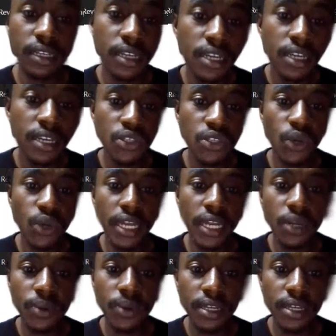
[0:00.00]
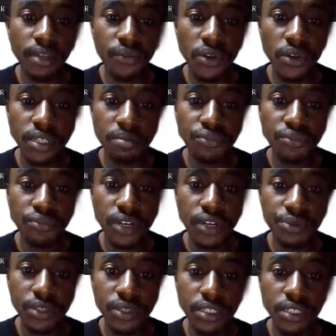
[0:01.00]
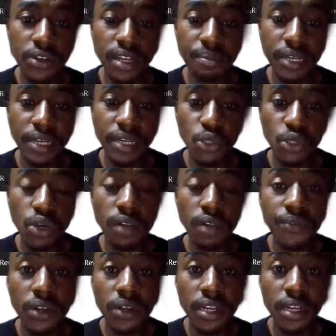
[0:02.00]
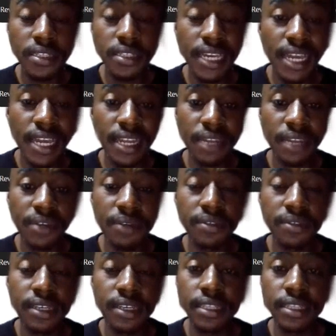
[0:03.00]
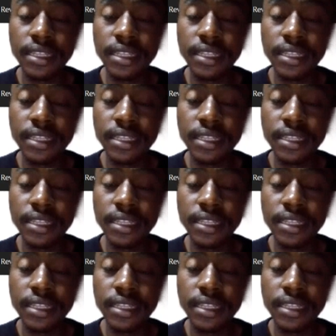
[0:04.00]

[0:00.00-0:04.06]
So anyway, the front-end price is gonna be $12.95,